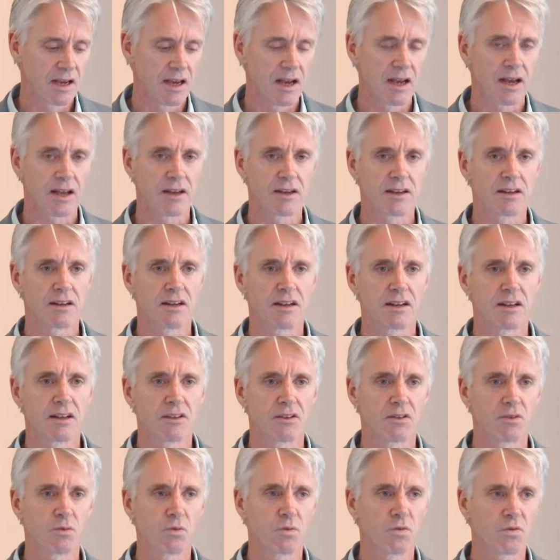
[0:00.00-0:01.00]
And
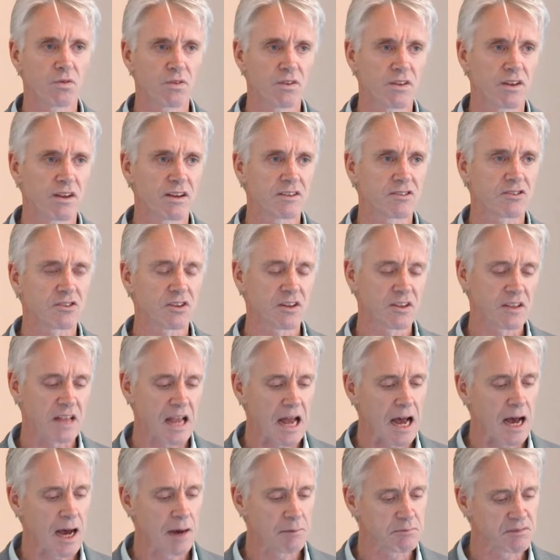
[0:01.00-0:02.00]
the sort of the
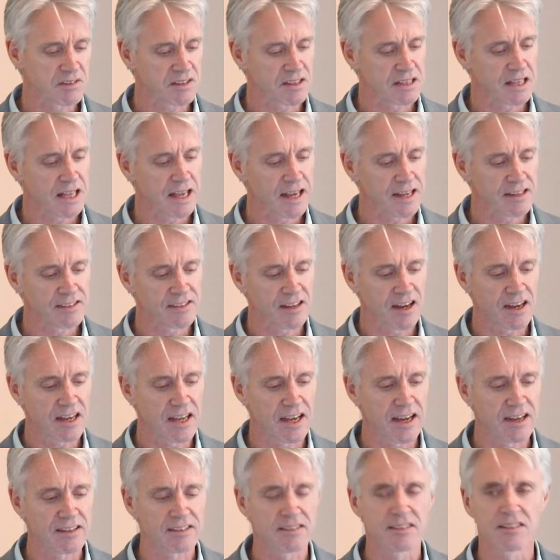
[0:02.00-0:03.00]
arms and legs, I
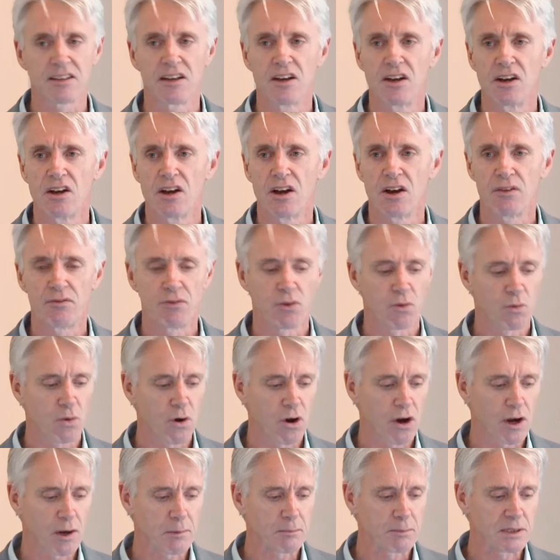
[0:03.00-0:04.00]
guess, of the
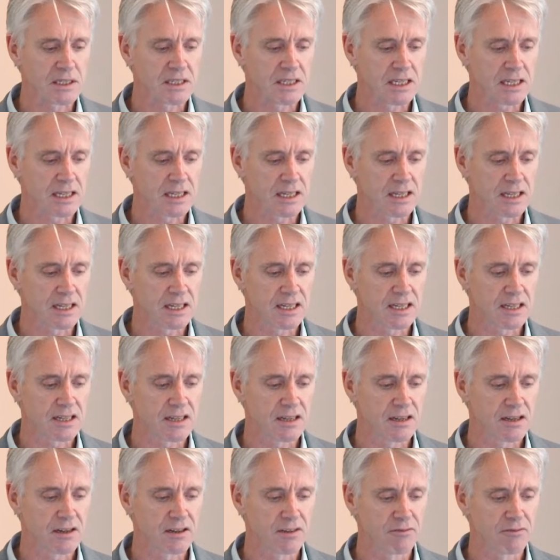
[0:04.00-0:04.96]
work particularly